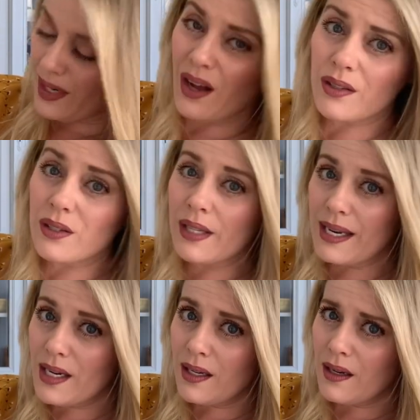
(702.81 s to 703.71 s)
a
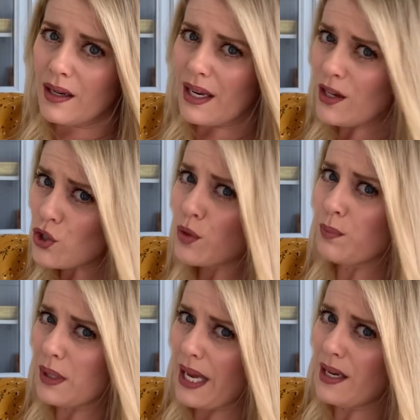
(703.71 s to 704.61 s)
linen-ish
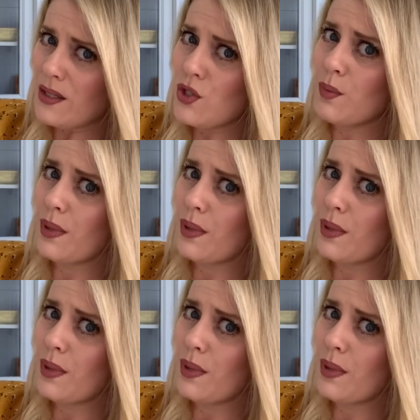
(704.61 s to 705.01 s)
blend,